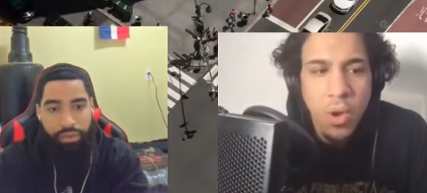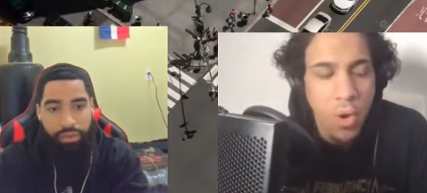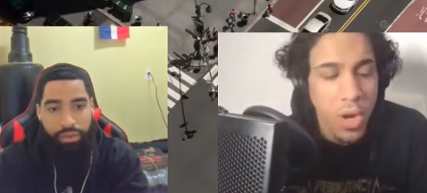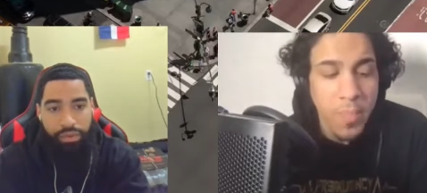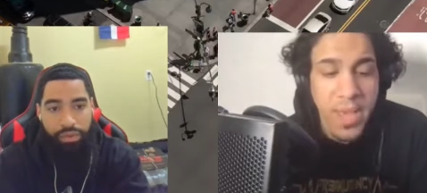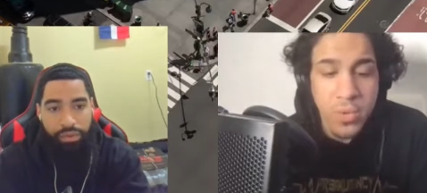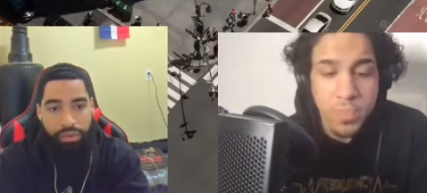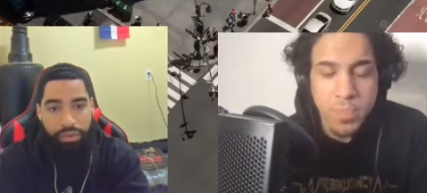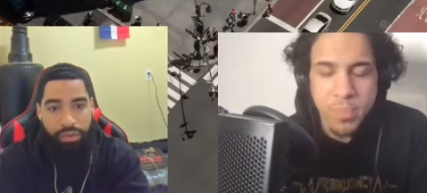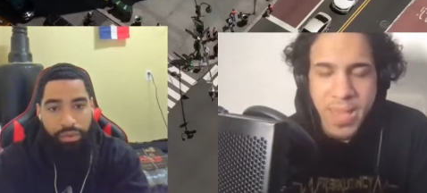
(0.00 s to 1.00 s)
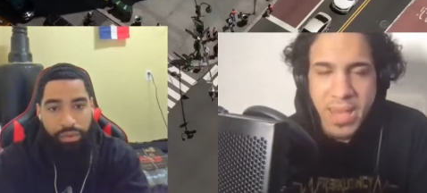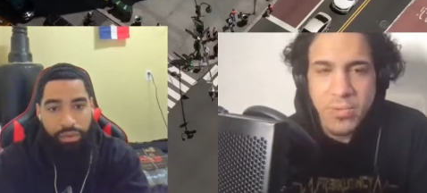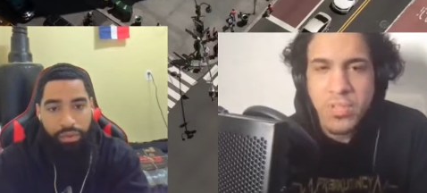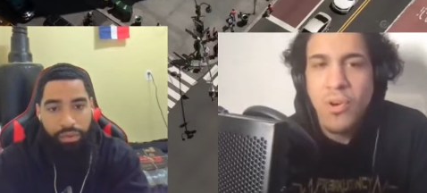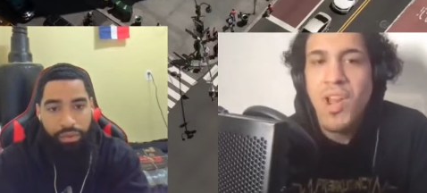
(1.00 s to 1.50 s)
Speaker 1: all the battles,
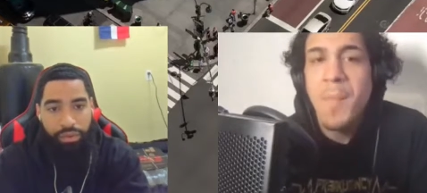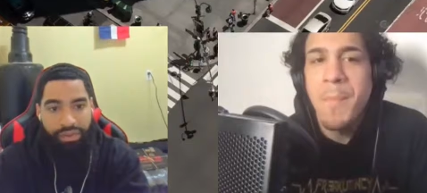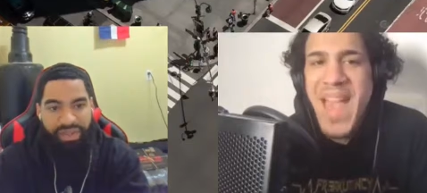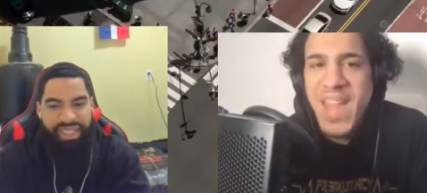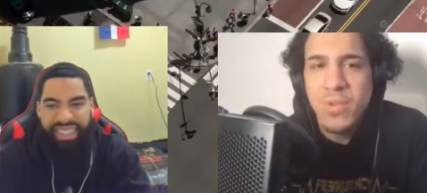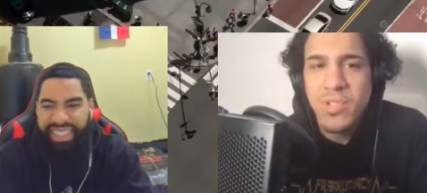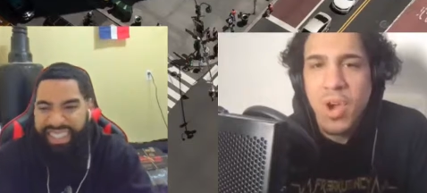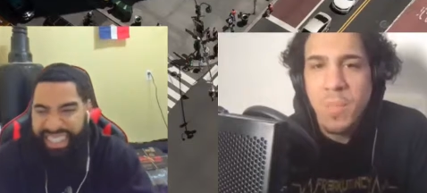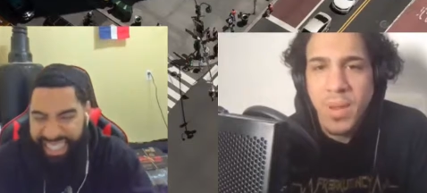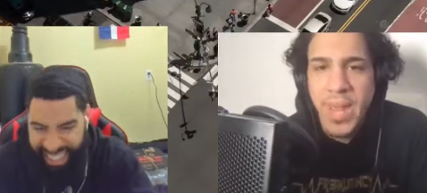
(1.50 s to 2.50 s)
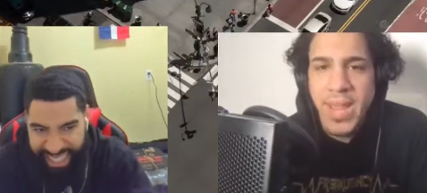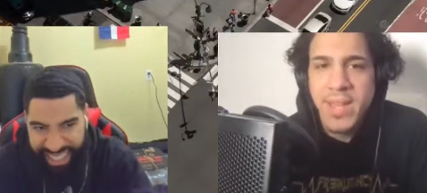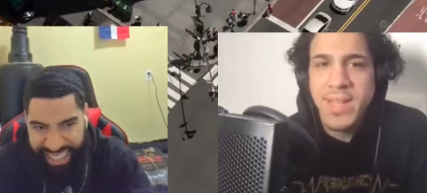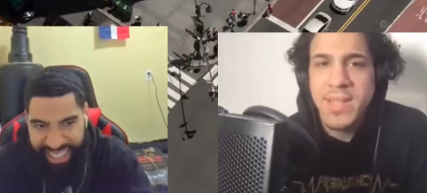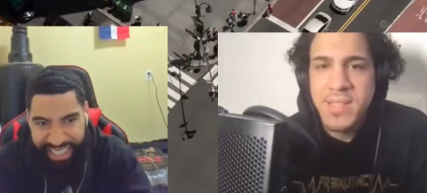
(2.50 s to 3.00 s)
battles, all the battles are
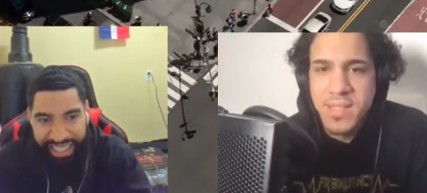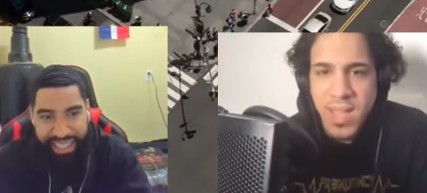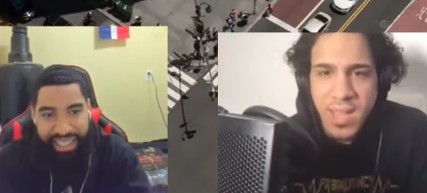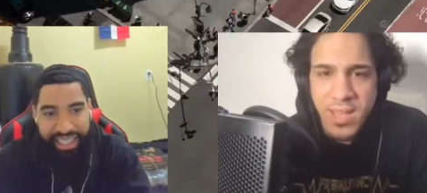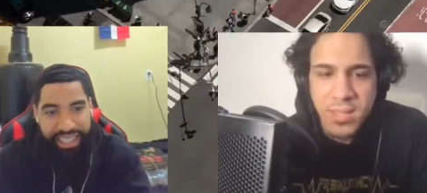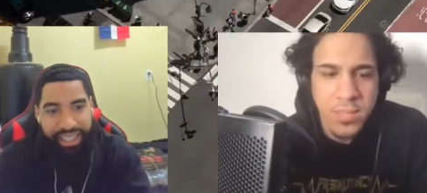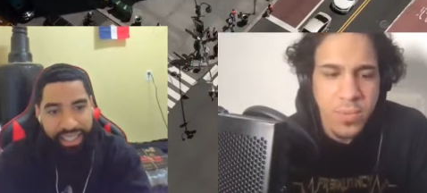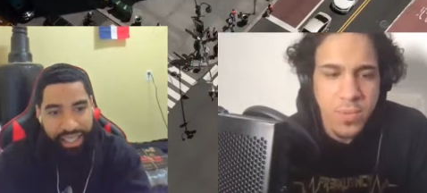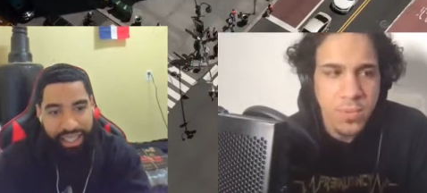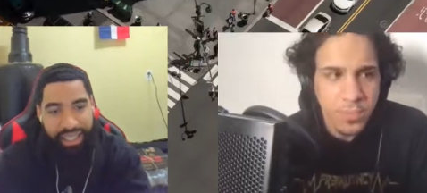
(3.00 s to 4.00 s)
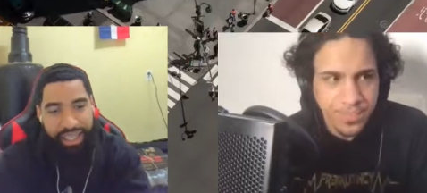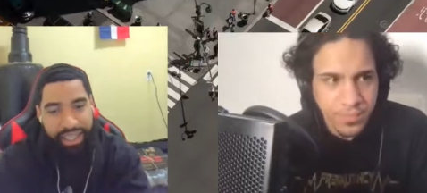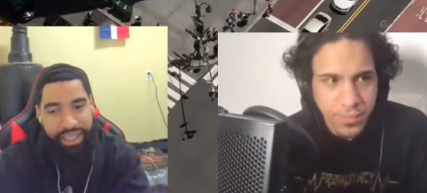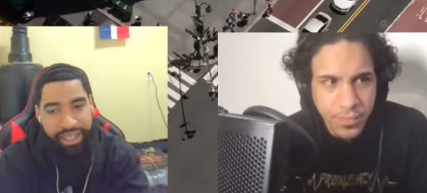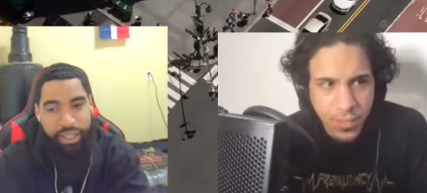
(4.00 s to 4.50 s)
planned and staged.
Speaker 2: Yeah.
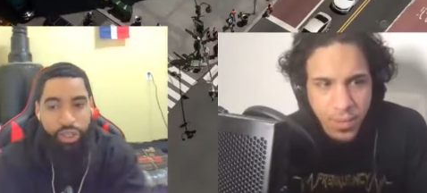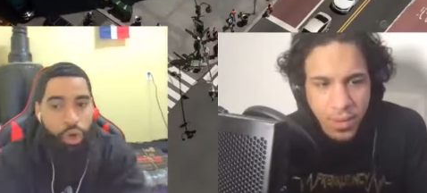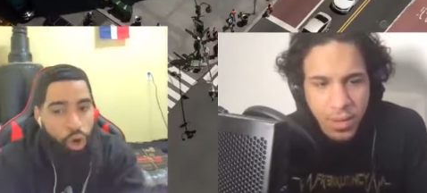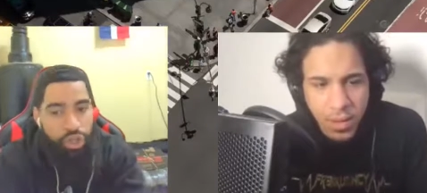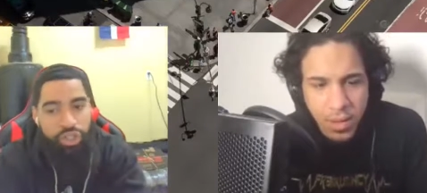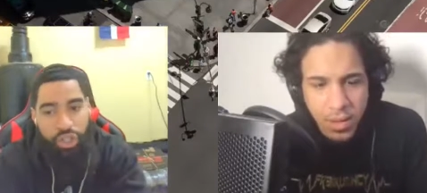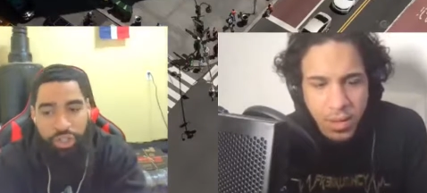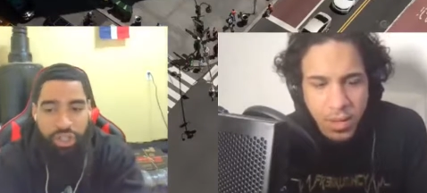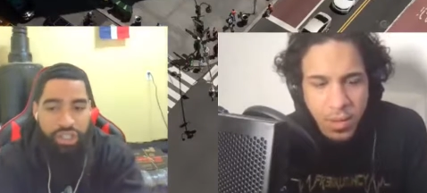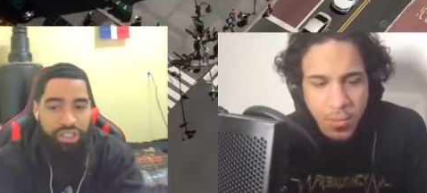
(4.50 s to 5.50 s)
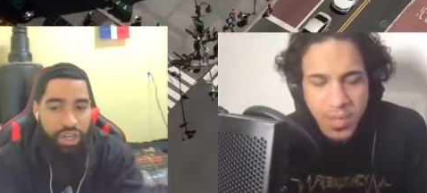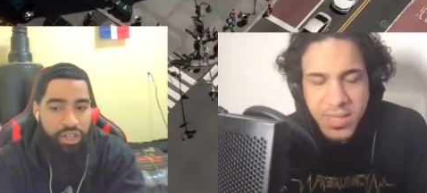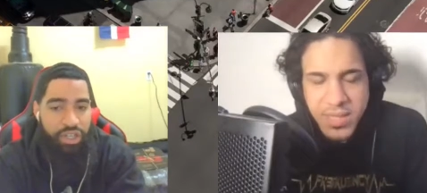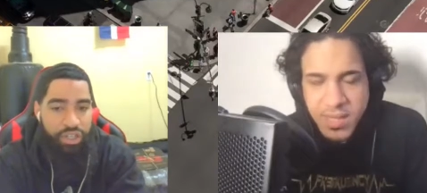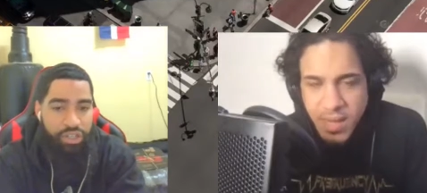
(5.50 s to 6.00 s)
Also, to a certain
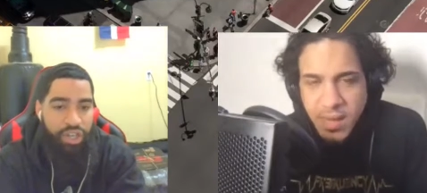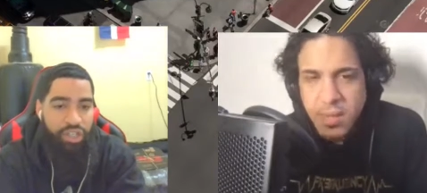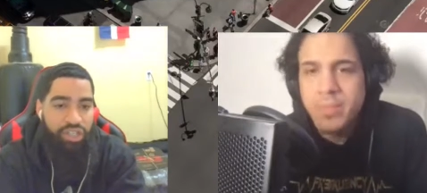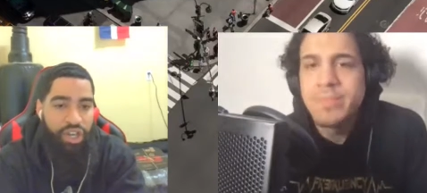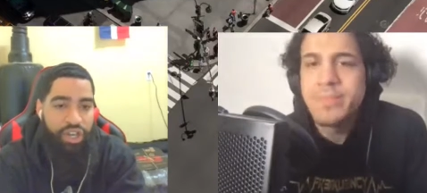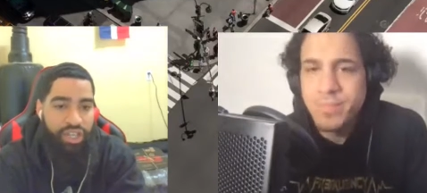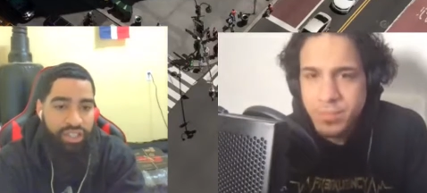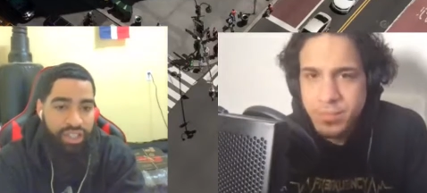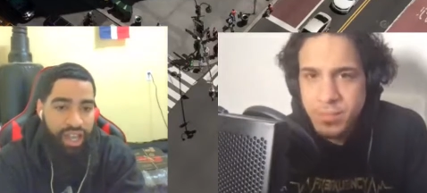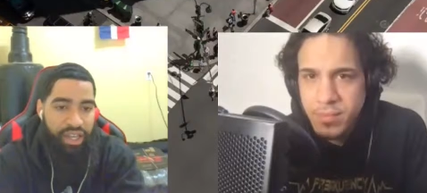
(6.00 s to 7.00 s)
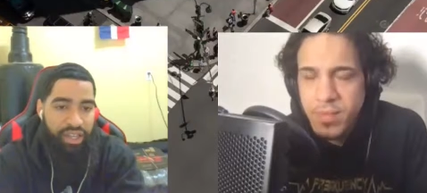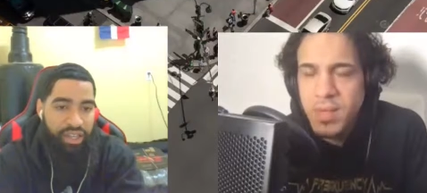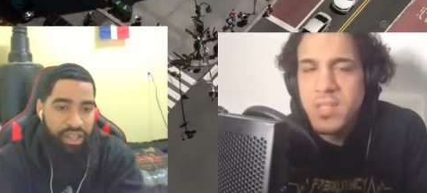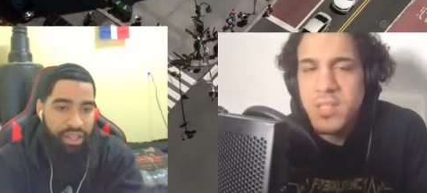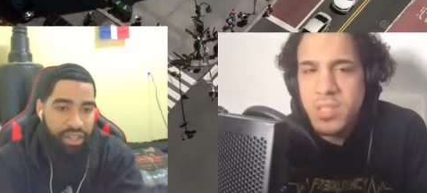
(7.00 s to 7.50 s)
to, to a certain extent.
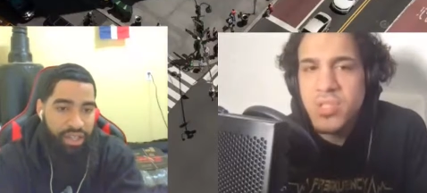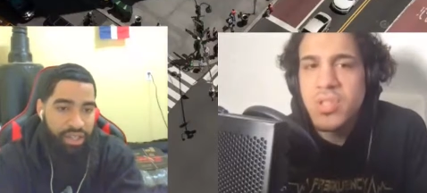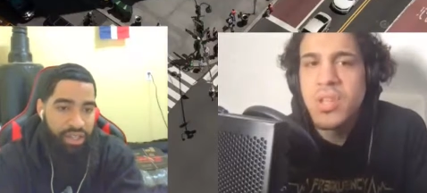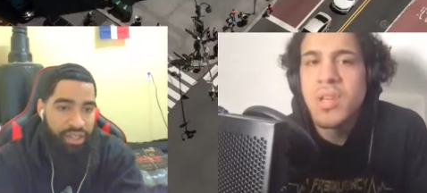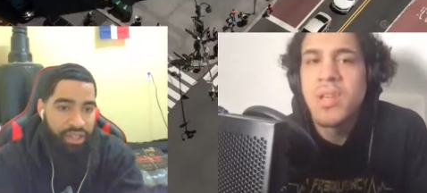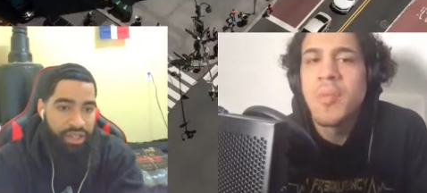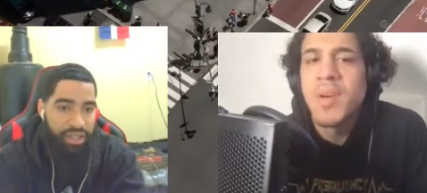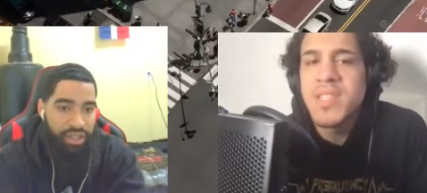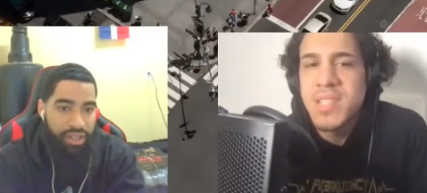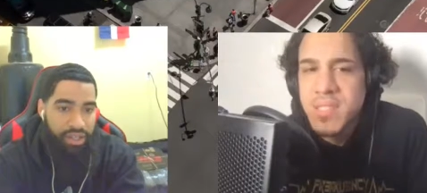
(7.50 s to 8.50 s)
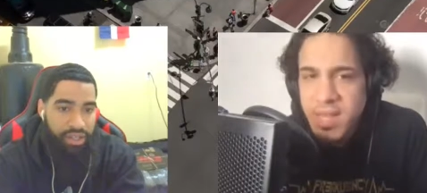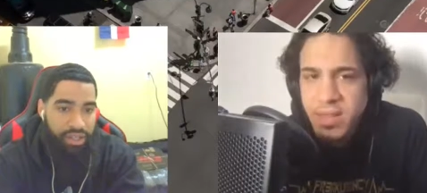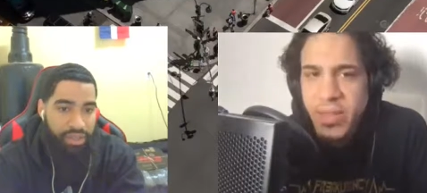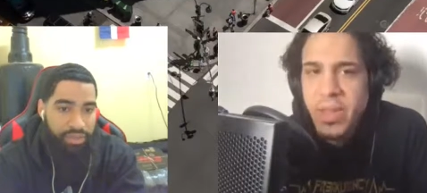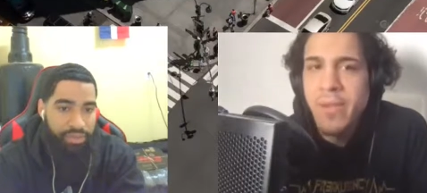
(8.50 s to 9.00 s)
Speaker 1: But to
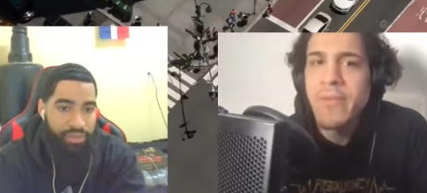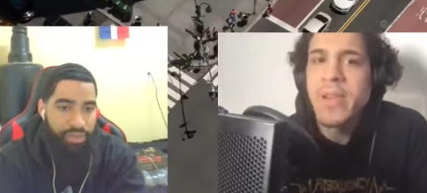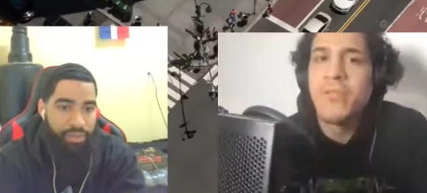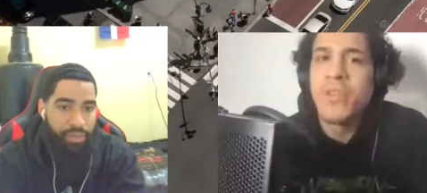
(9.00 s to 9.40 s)
sit there and